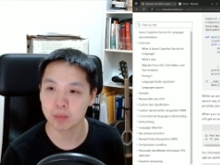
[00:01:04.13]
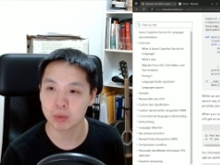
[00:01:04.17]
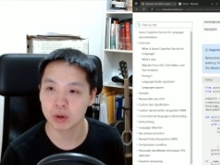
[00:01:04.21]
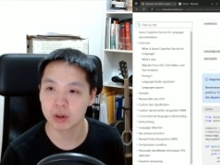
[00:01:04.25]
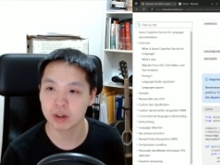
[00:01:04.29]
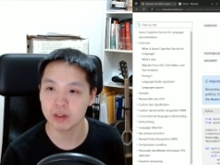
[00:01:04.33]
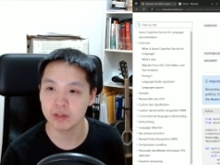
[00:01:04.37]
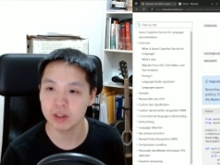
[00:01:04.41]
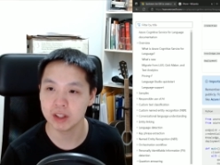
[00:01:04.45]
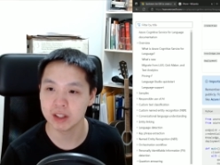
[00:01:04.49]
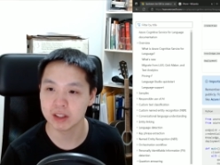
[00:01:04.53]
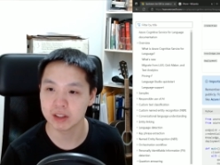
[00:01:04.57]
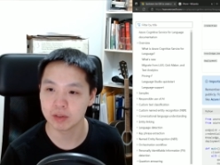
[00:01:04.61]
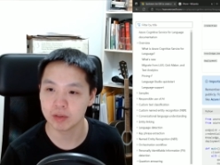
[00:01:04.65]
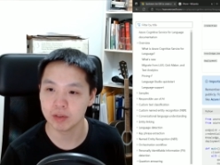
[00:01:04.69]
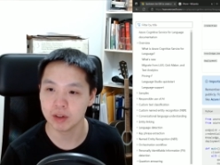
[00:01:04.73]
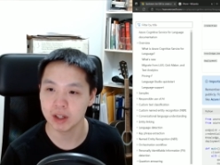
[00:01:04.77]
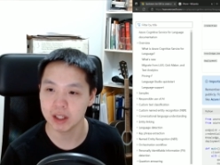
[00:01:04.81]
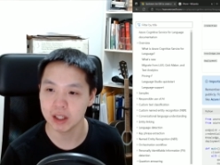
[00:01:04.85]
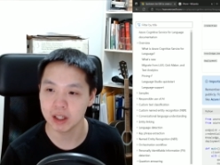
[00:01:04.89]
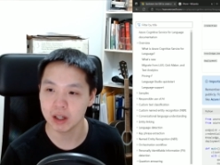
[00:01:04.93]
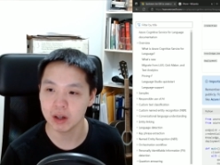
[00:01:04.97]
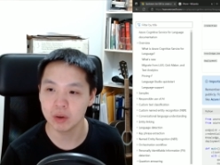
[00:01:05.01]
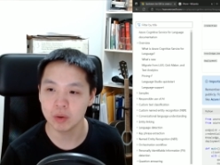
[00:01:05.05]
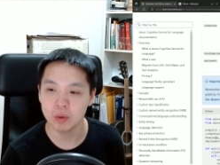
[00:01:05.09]
previous
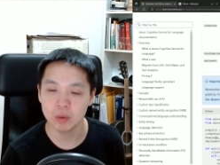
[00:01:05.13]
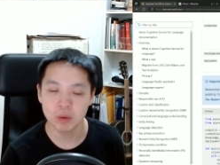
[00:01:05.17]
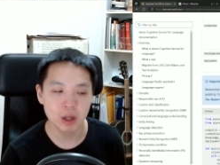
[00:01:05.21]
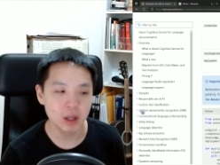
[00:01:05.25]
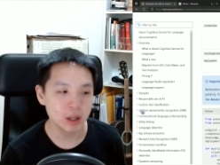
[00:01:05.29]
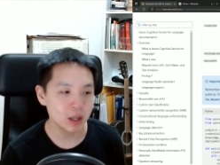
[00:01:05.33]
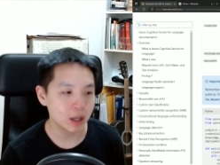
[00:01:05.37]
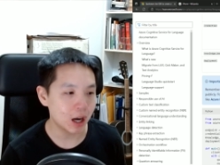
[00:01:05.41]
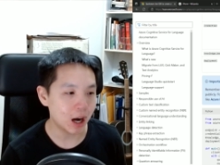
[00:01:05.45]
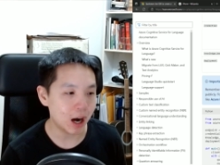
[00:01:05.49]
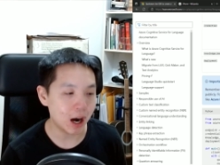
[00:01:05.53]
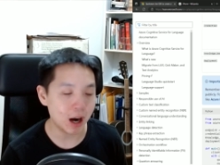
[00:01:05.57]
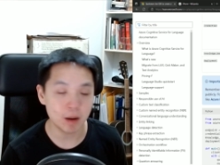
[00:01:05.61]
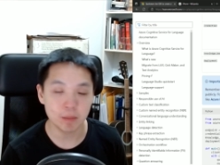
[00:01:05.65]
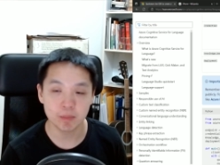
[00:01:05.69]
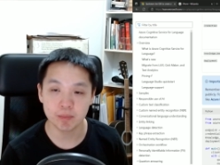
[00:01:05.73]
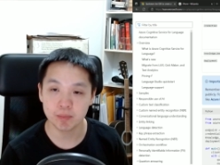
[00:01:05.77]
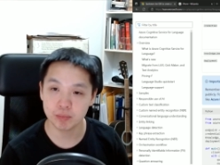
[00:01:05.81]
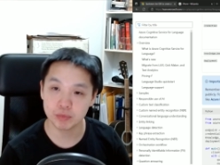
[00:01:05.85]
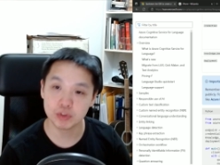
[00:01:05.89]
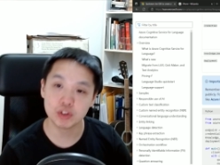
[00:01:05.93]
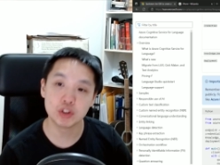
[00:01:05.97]
video, um,